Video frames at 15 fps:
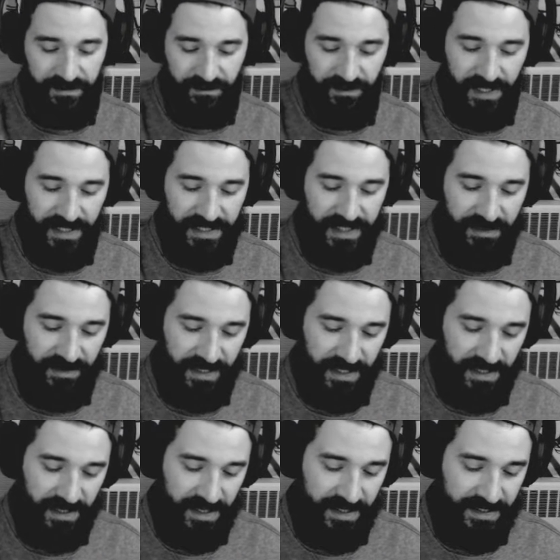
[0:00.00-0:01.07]
right down
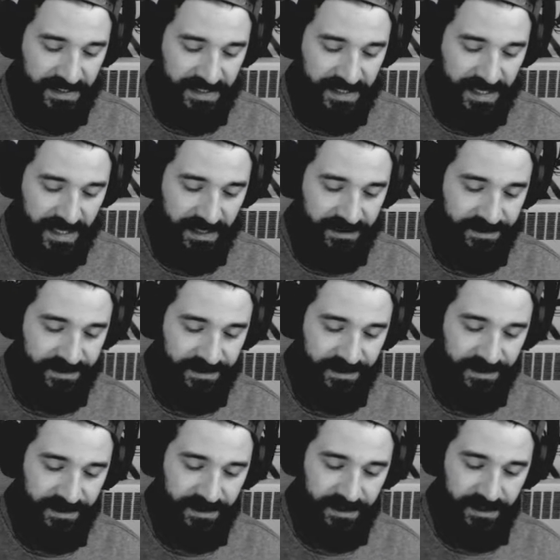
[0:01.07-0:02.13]
here on the desk,
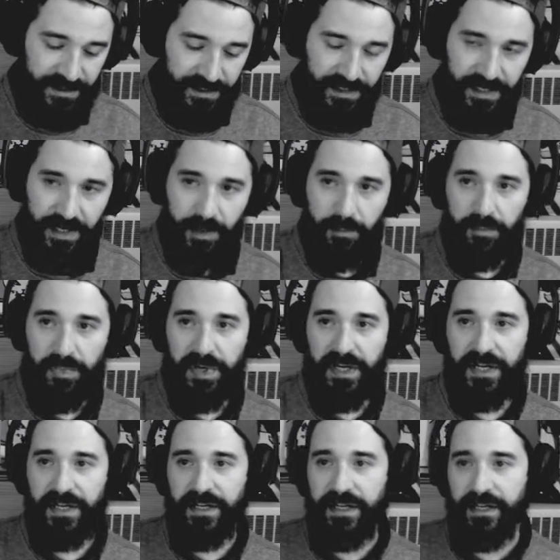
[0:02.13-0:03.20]

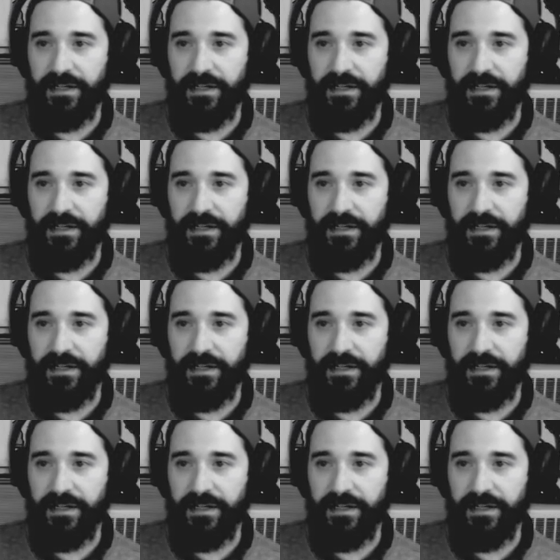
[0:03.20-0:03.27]
but